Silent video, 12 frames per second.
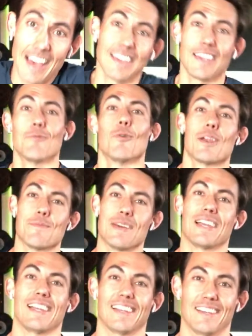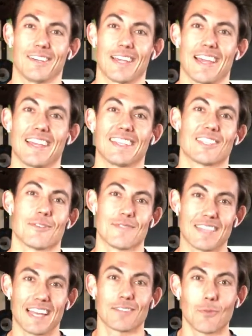in 1 minute, okay? So
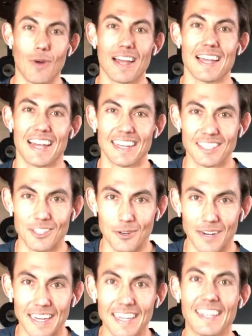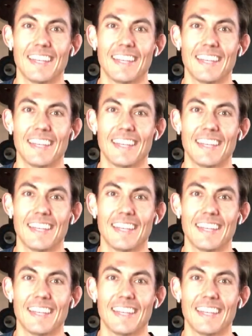that's why I do it.